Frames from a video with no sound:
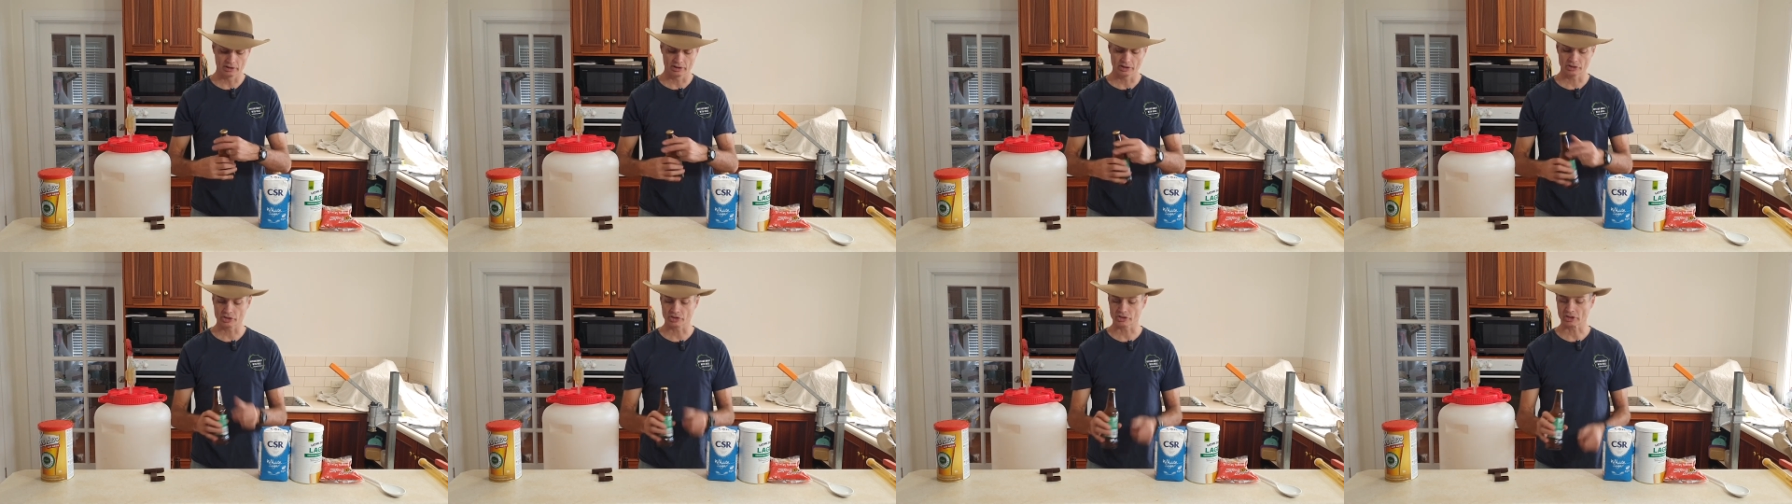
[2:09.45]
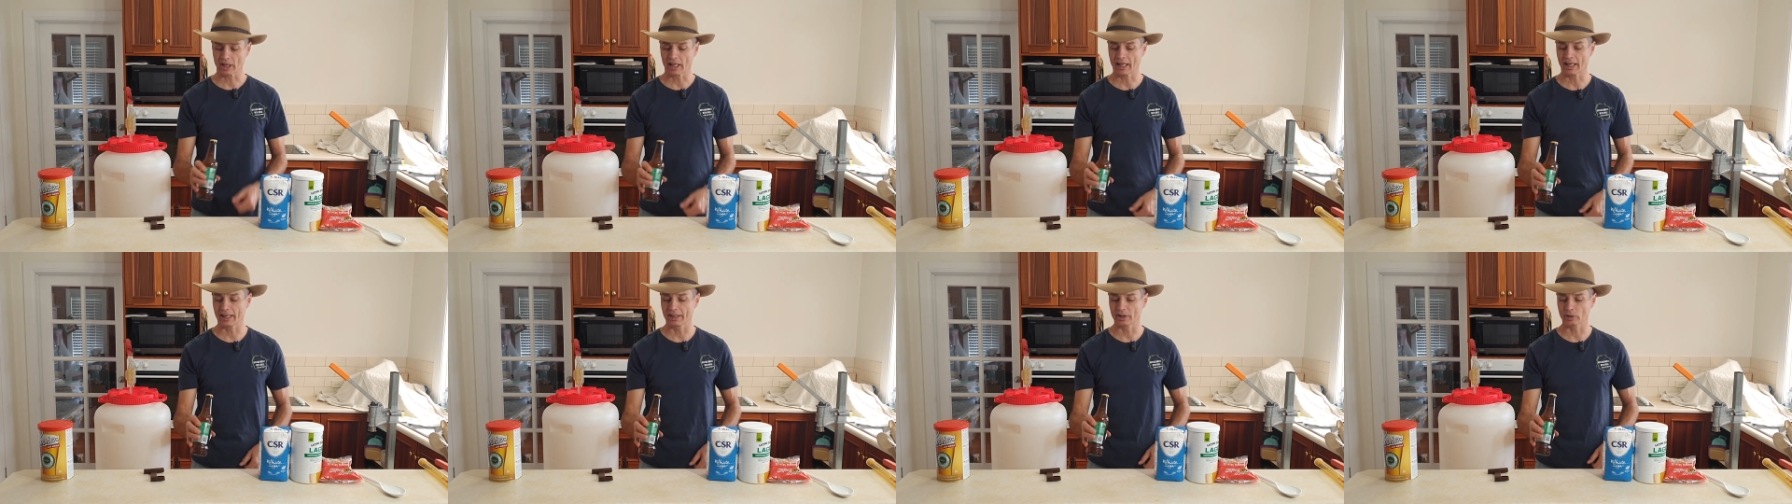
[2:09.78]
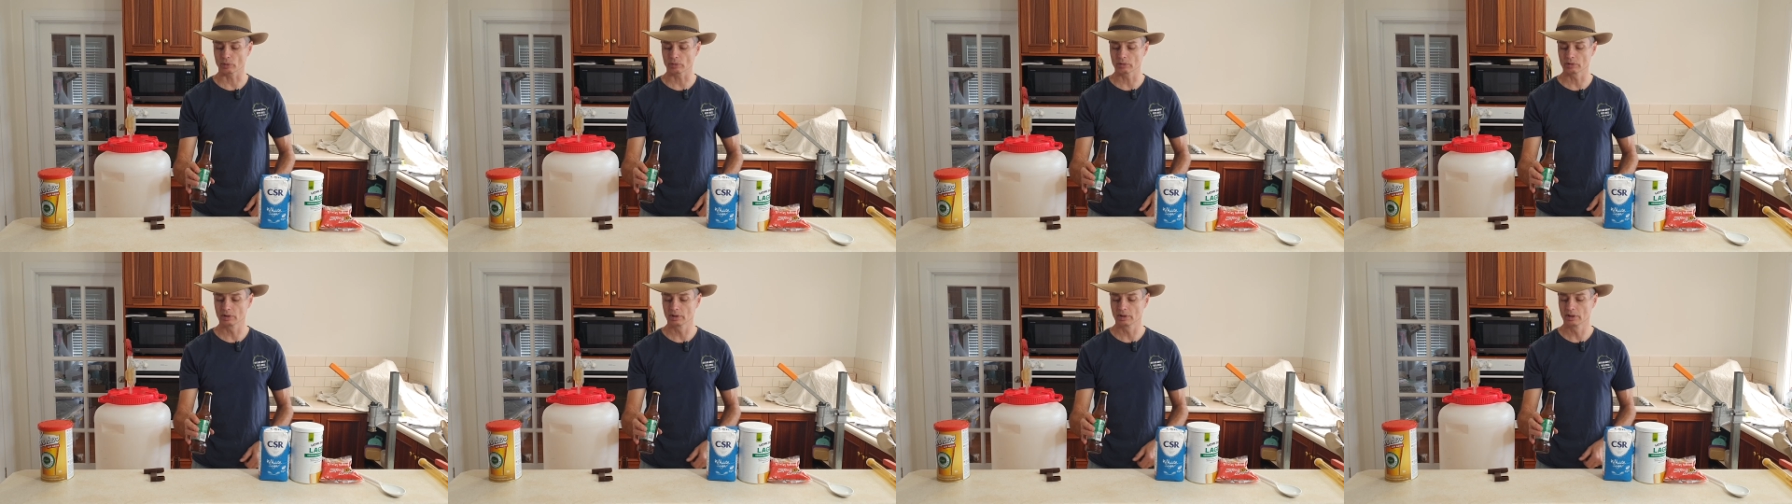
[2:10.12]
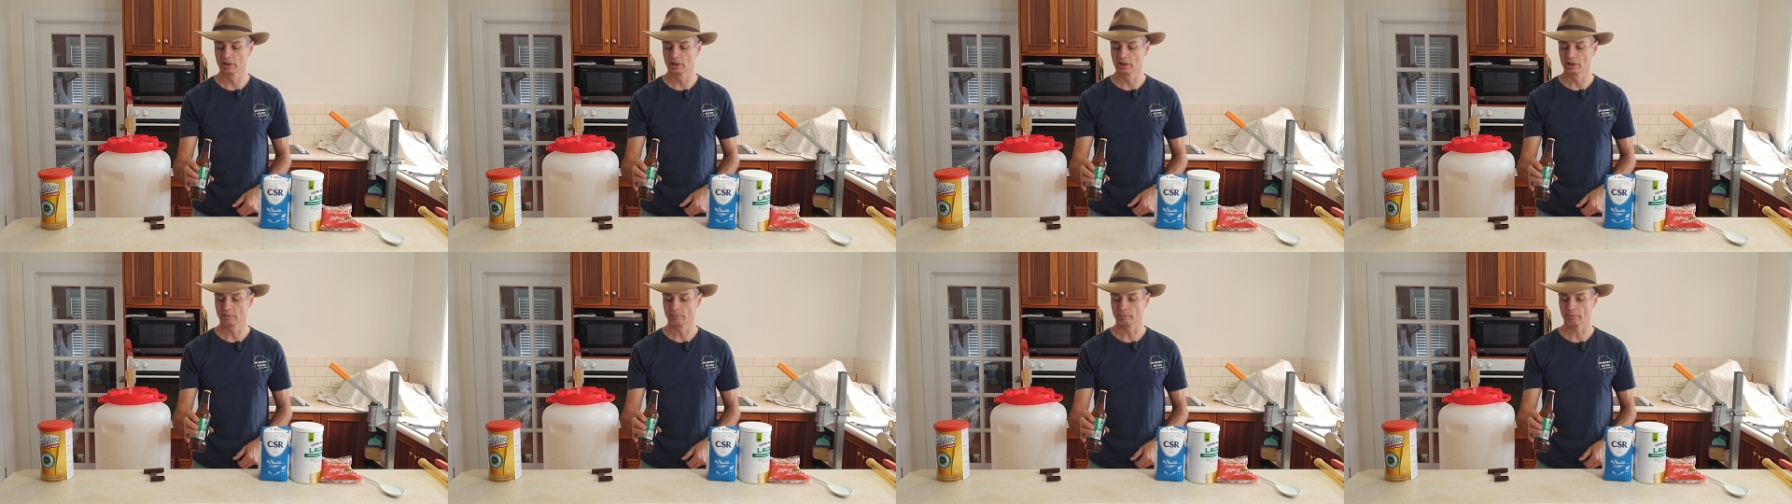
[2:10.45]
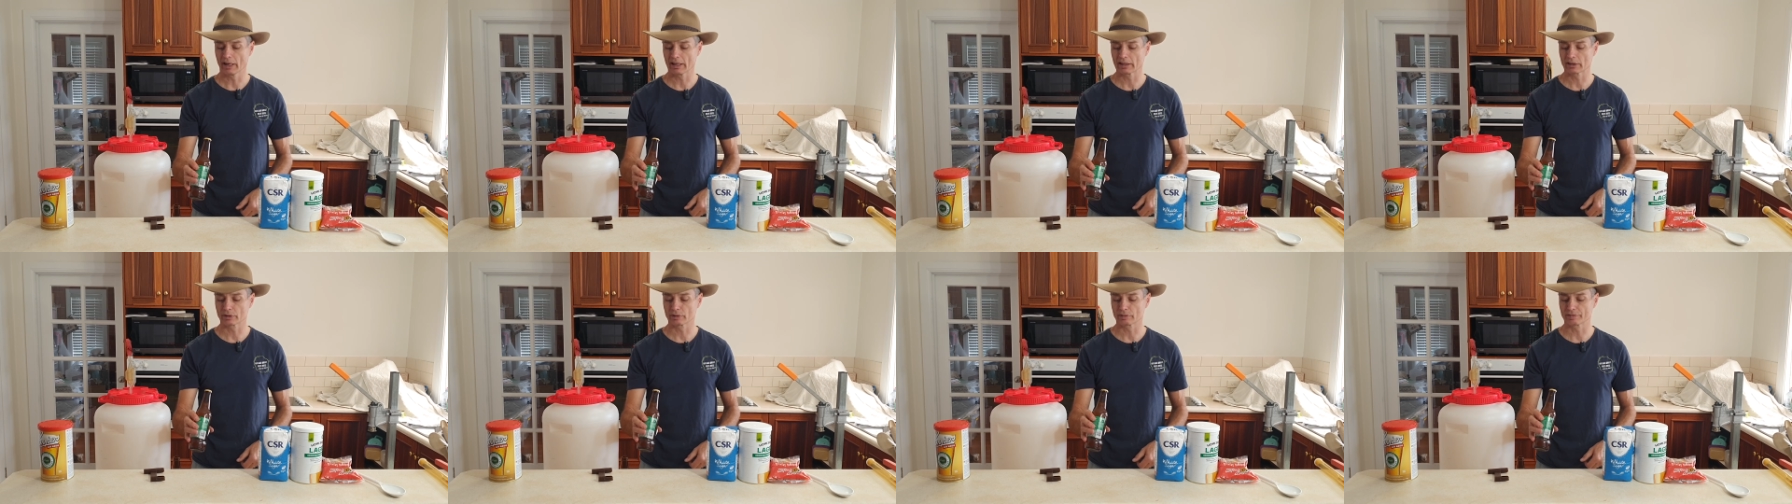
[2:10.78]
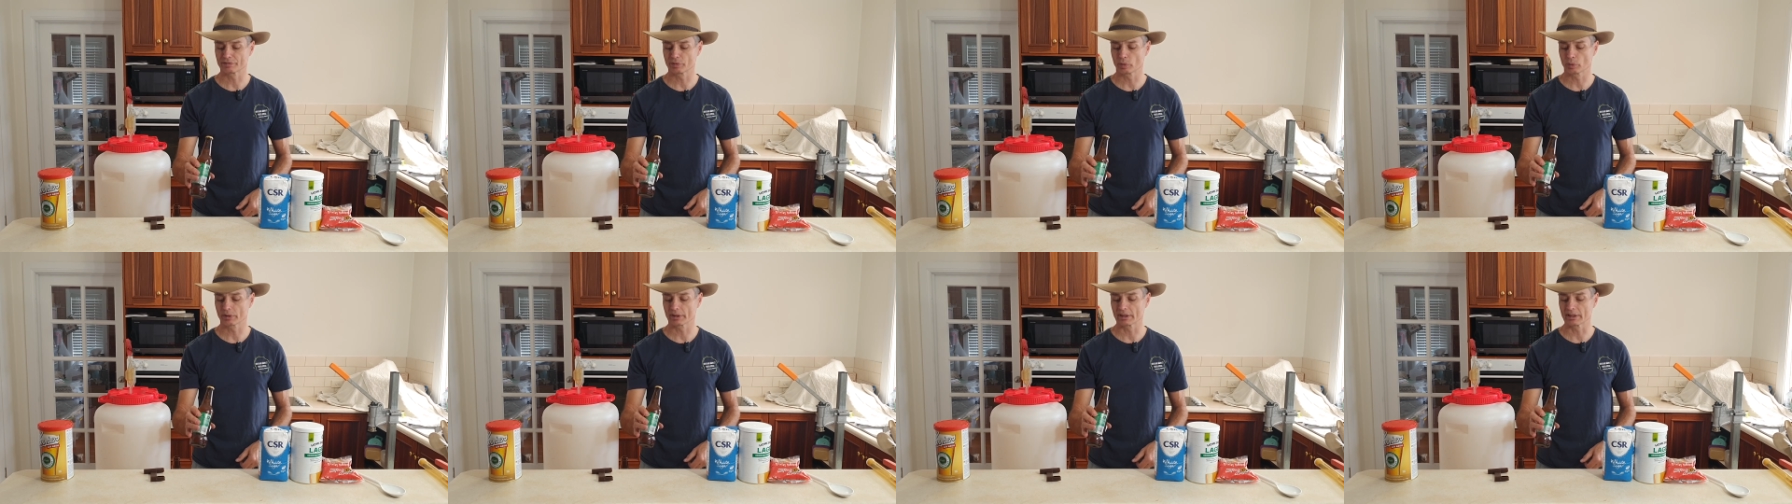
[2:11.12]
this is ale made on the
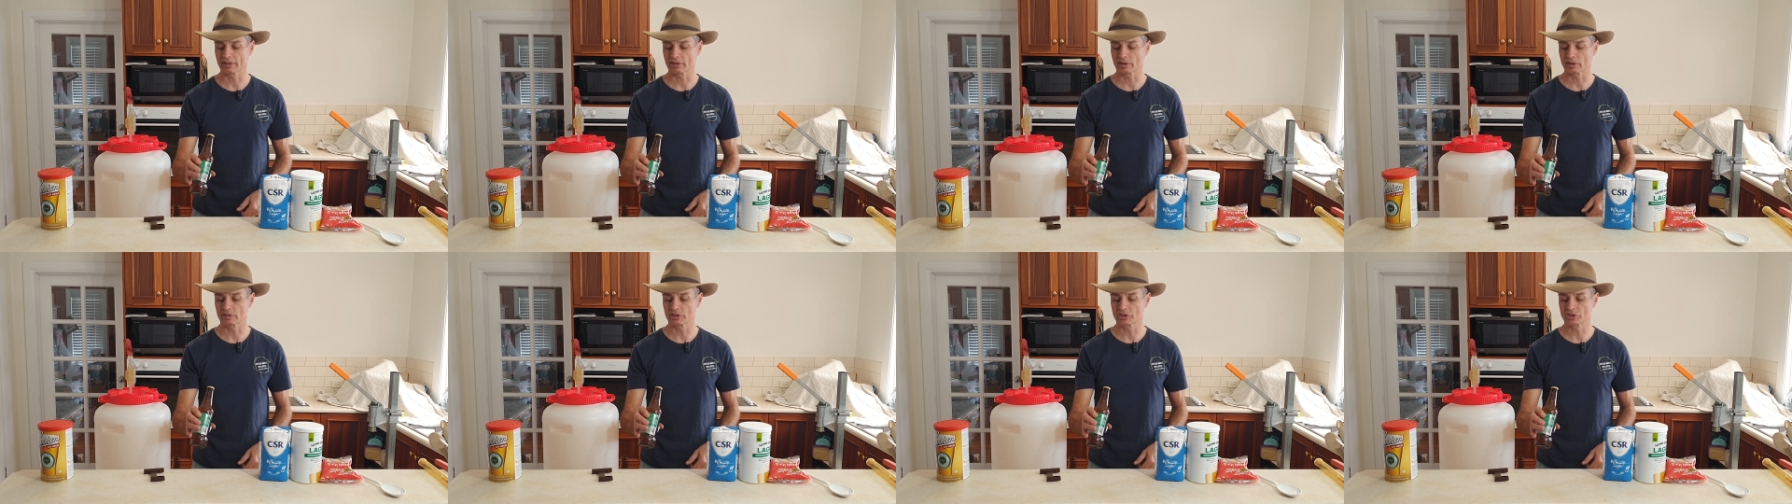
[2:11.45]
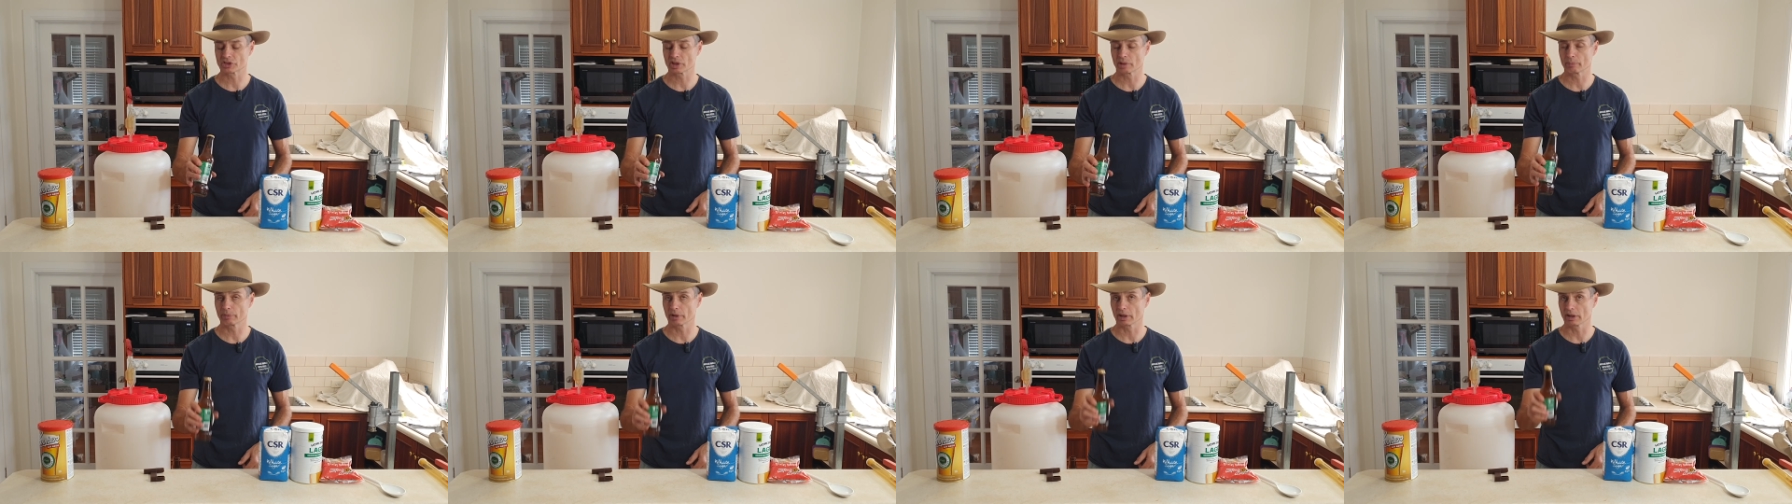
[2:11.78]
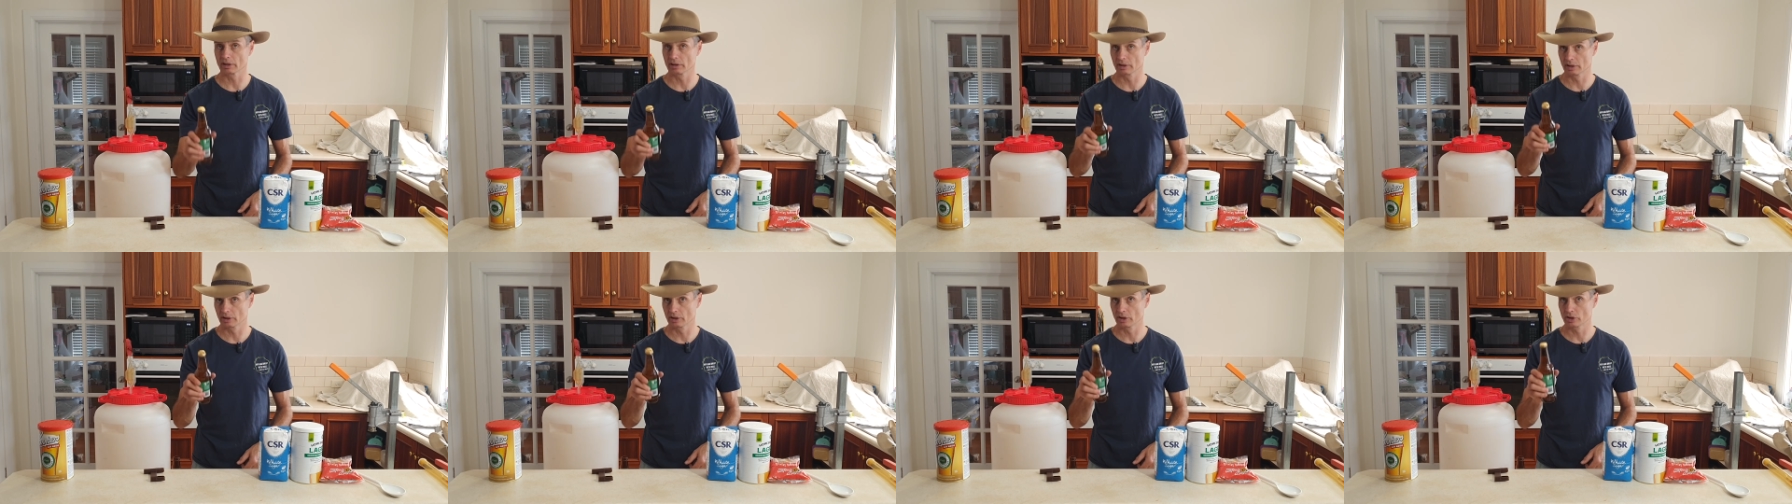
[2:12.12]
14th of December